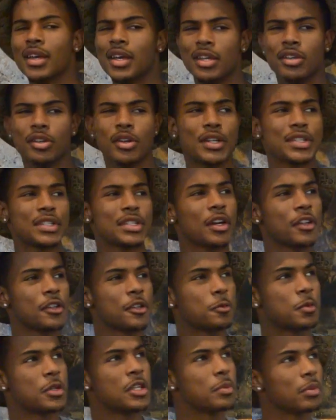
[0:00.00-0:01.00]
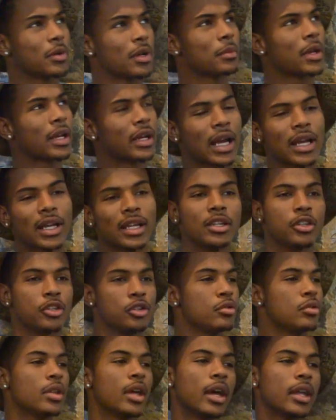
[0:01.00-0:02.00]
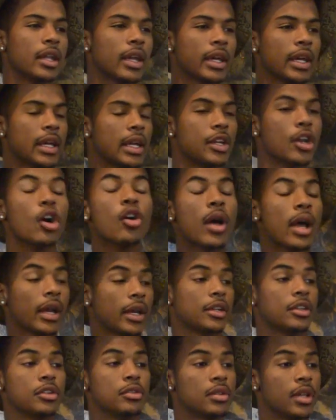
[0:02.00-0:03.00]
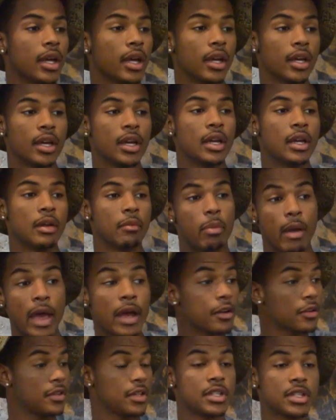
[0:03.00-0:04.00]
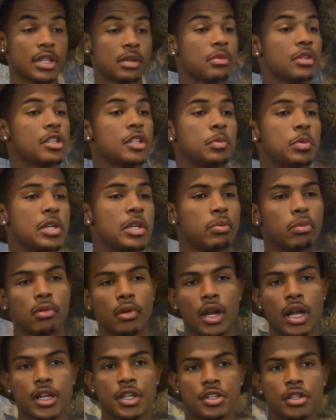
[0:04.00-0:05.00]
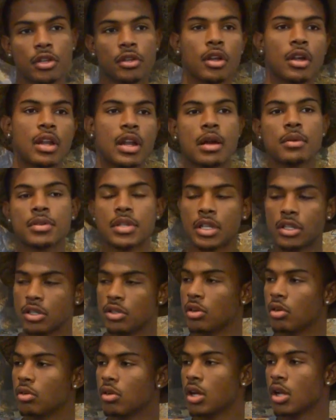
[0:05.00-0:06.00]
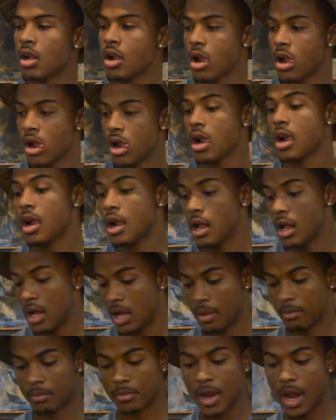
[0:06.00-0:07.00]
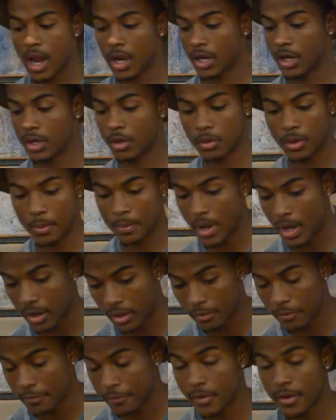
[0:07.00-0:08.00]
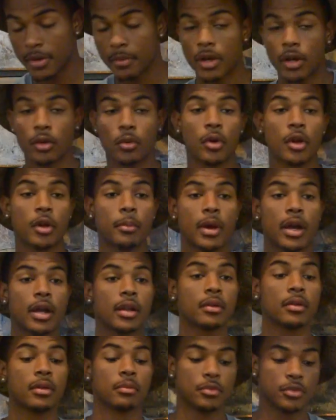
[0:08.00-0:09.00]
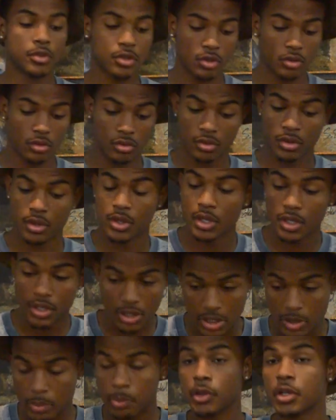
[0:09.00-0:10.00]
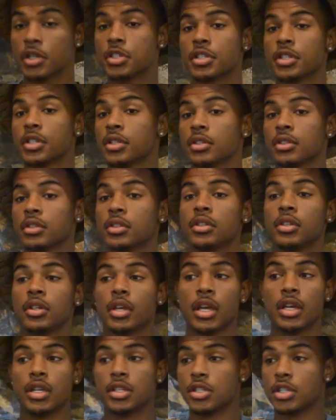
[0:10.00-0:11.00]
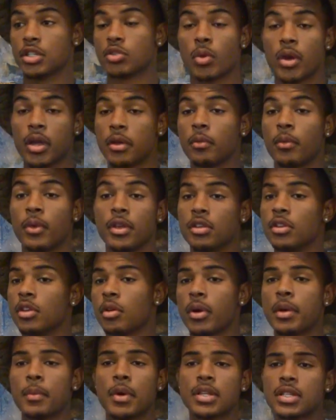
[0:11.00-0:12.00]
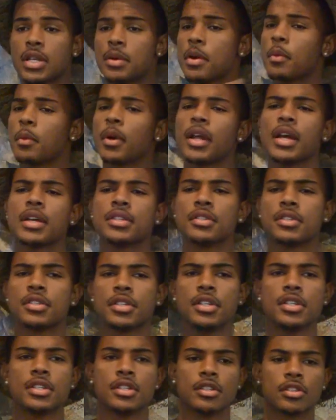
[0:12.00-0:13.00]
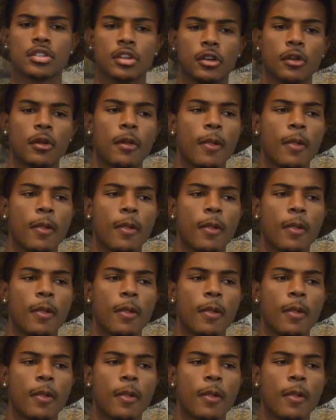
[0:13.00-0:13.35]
I see all these people, and I'm like, I can do that. Like, I know I can do that better than some of these people, and I just don't know. And I was like, you know what? I'm not gonna fret. I'm not gonna worry about it. I'm just gonna keep pushing and just wait my time. Everybody has their season, so